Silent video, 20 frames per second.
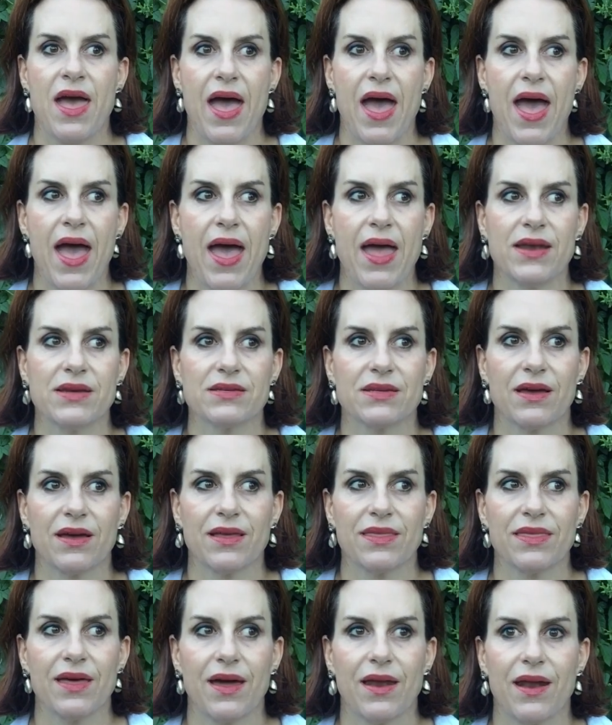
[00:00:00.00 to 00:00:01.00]
And I
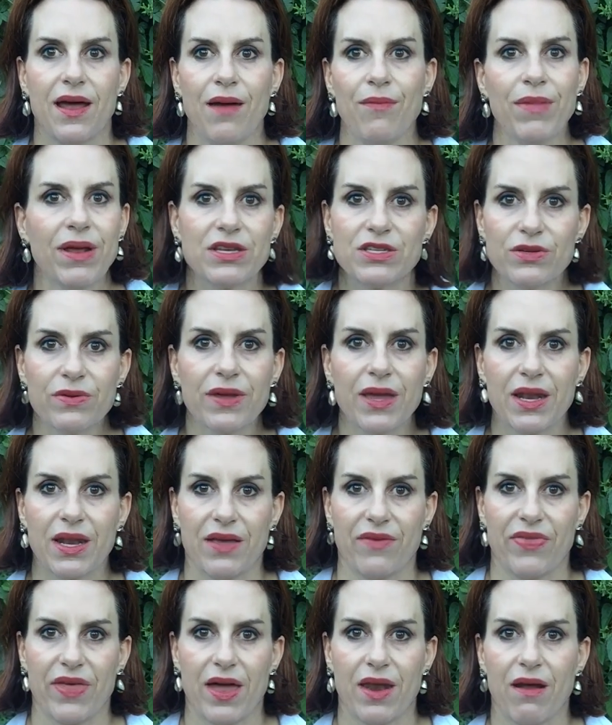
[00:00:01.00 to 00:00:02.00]
thought, I'm not doing any
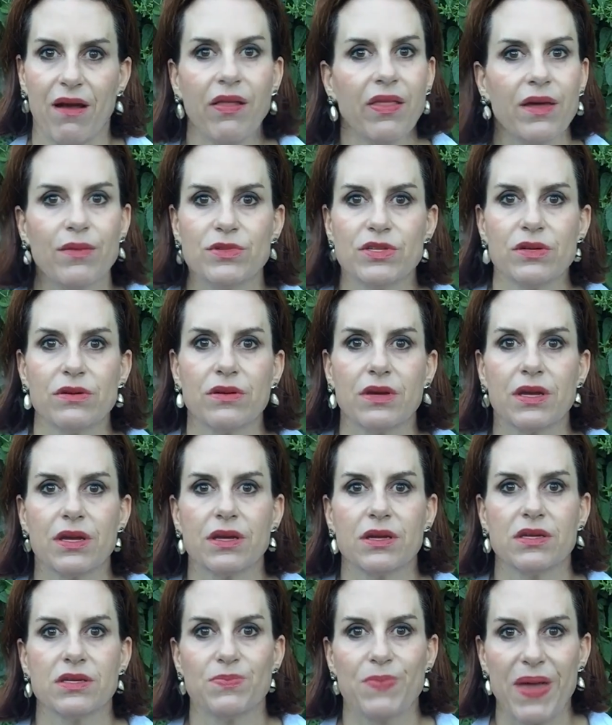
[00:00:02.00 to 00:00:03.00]
of that. All I'm doing
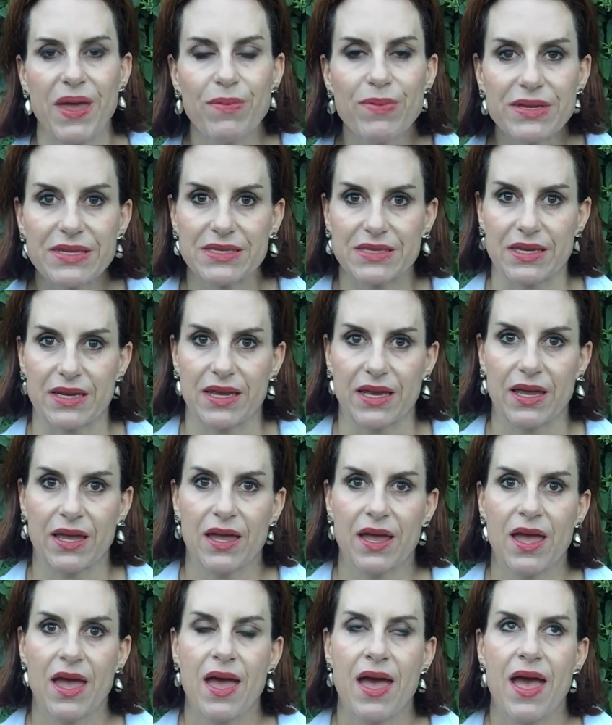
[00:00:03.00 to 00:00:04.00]
is babysitting
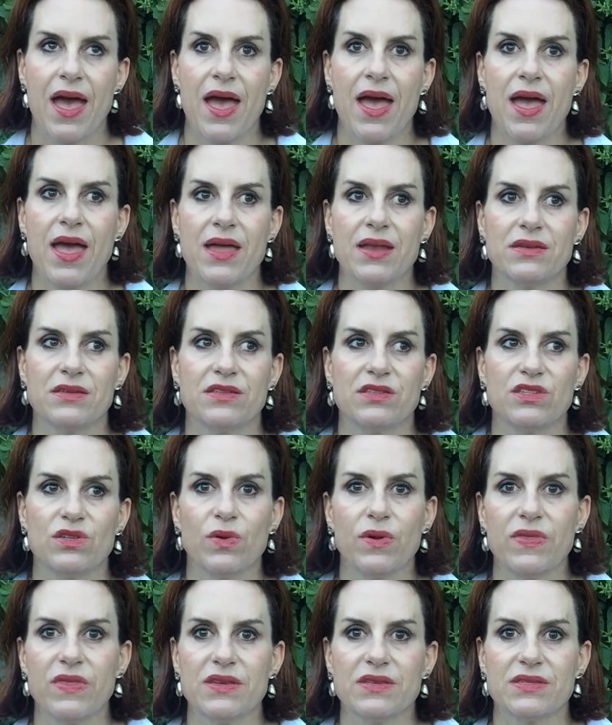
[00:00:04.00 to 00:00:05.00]
and
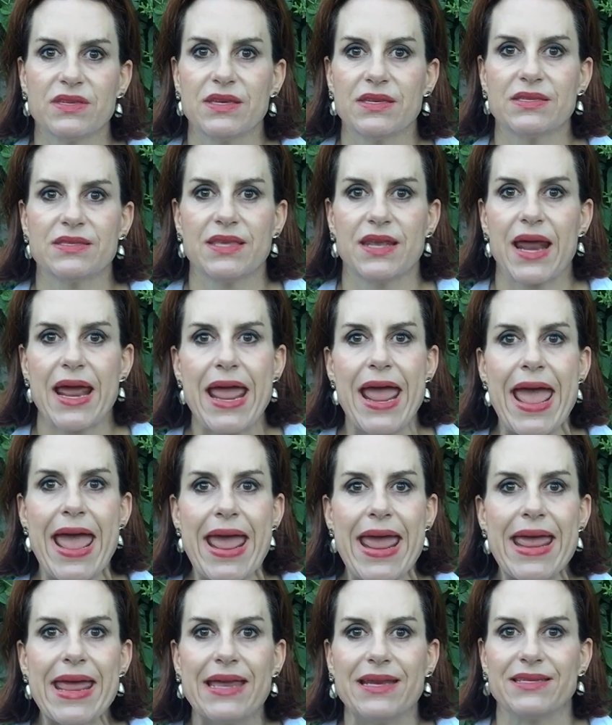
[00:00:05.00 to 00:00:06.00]
doing these things that I
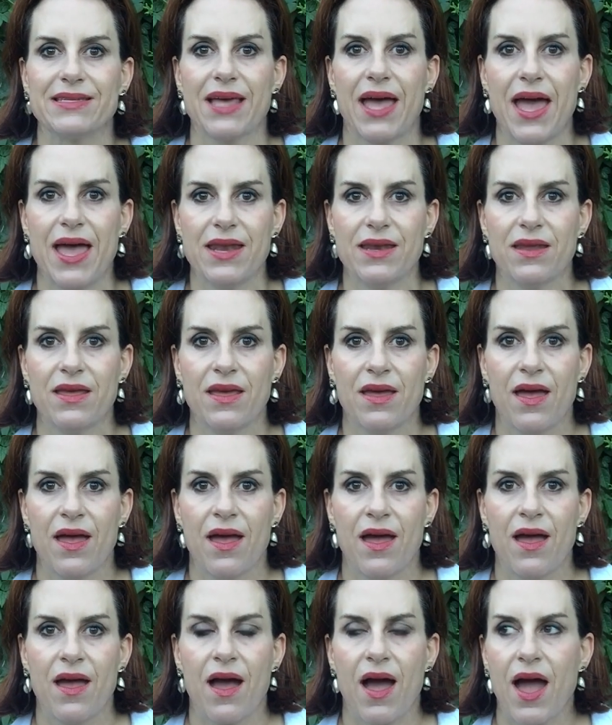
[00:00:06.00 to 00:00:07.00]
hate. And
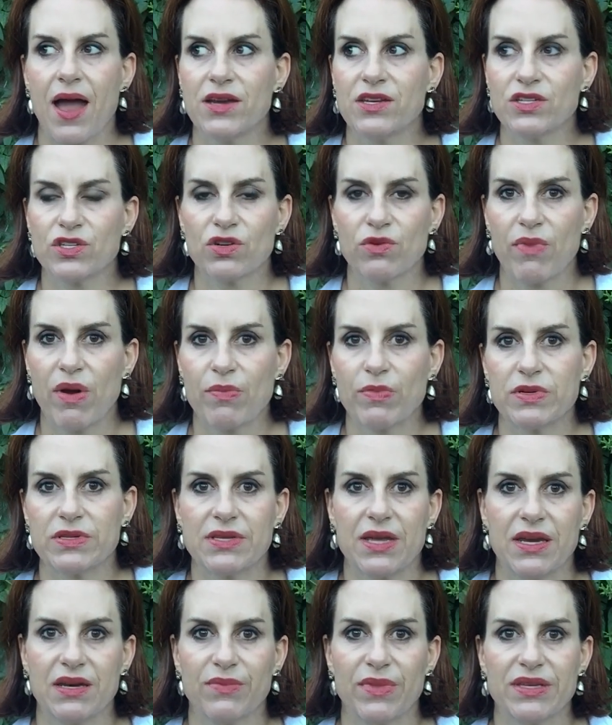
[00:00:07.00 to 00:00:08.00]
I just remember
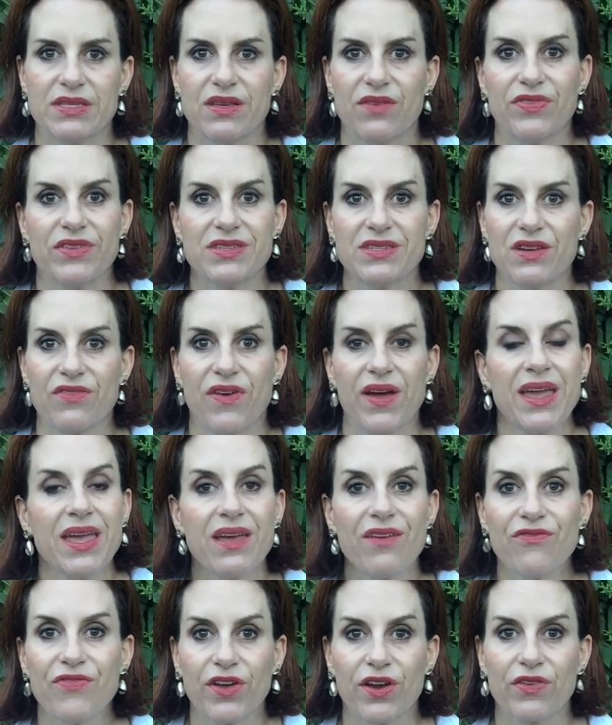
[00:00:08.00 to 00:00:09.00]
saying to myself, listen, if I
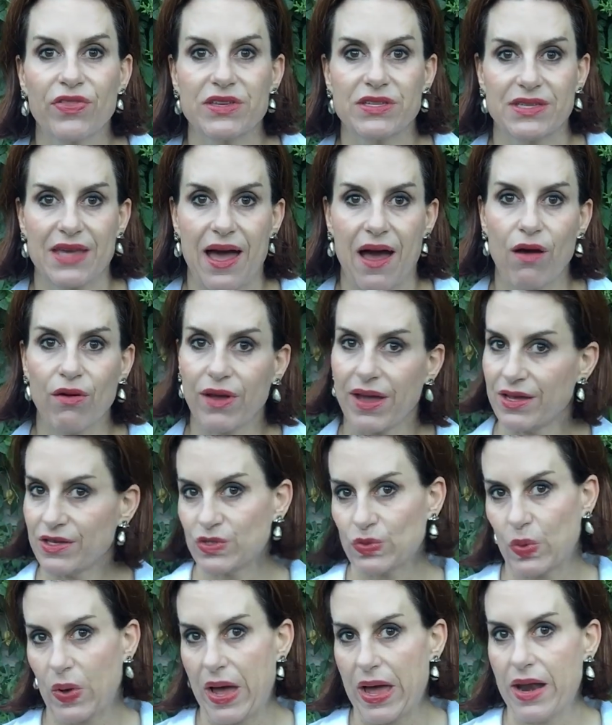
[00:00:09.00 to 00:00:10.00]
can't figure this out, guess
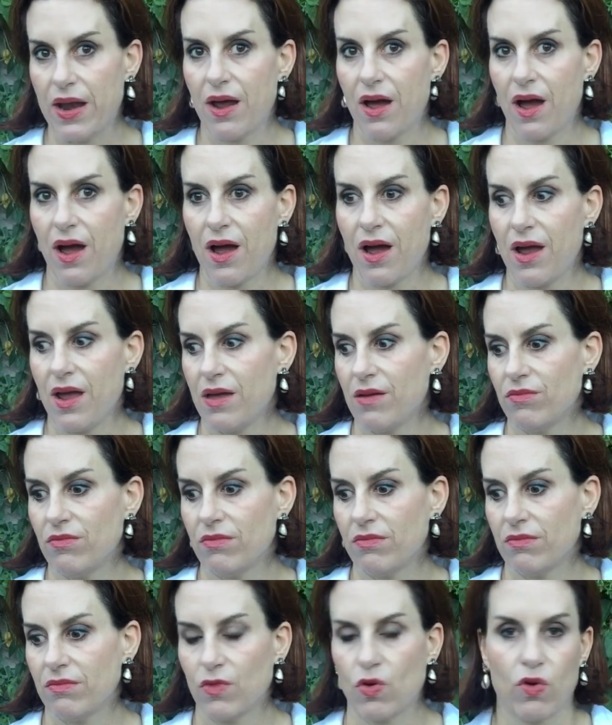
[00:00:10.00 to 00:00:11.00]
what?
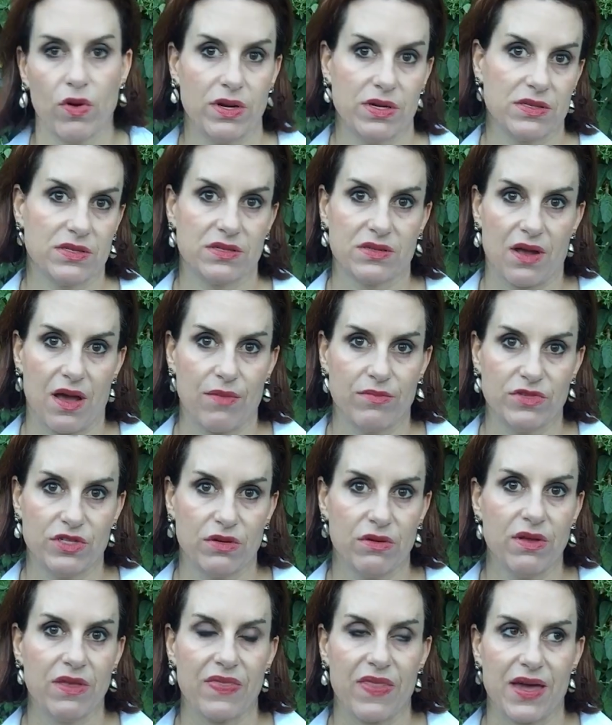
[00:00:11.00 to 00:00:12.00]
I'm going to stop
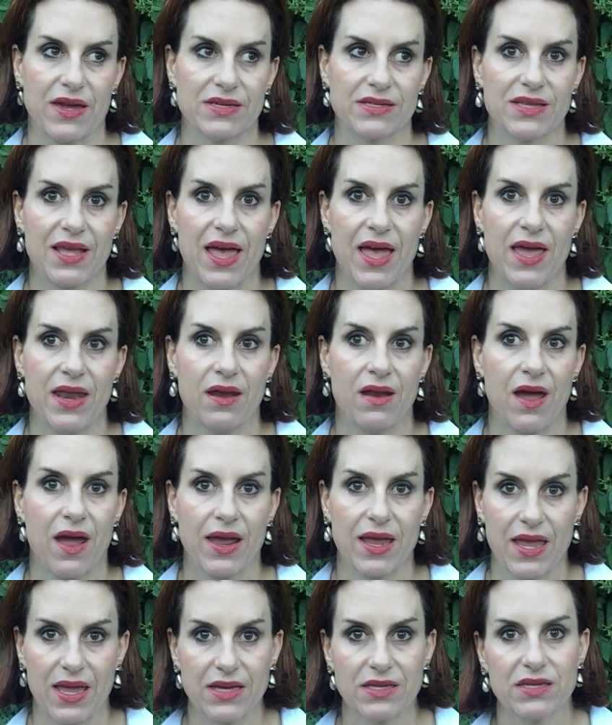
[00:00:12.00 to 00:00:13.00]
doing this. And I
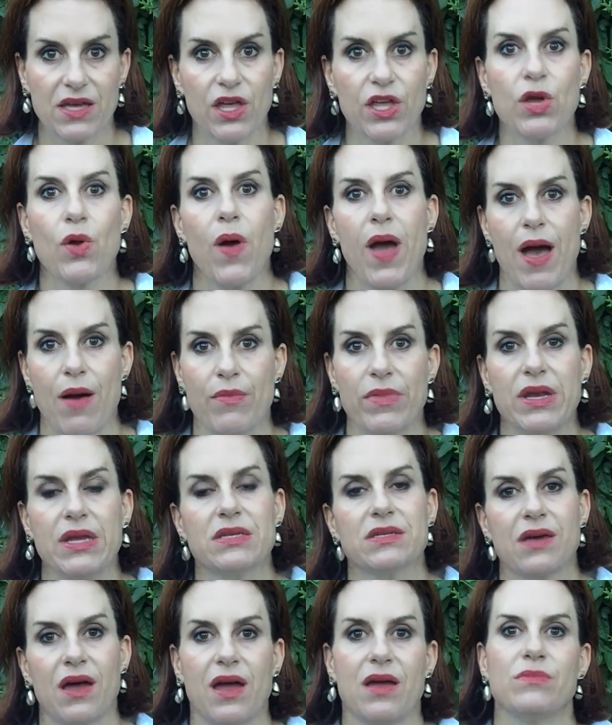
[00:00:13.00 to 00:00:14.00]
can't tell you how many
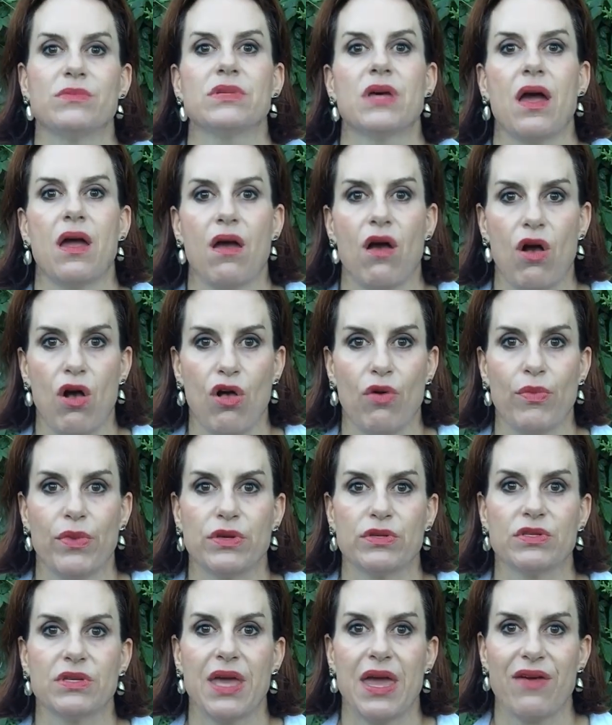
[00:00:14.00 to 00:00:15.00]
times I
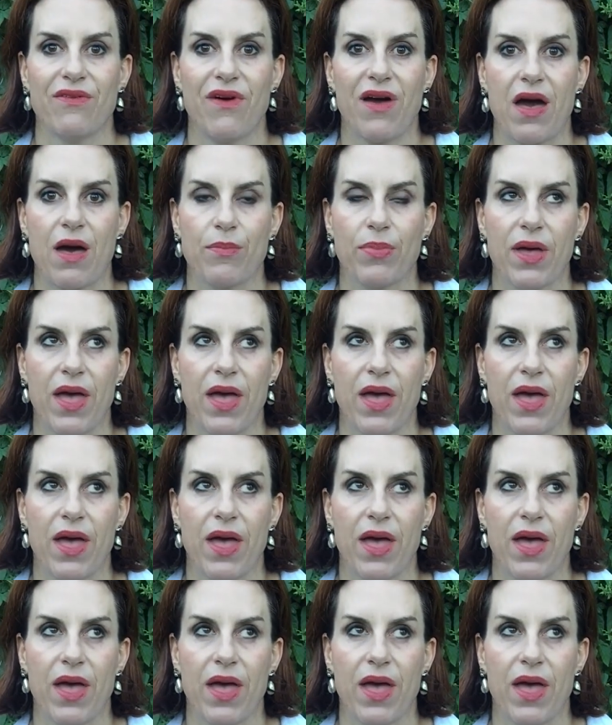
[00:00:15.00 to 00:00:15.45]
almost gave up.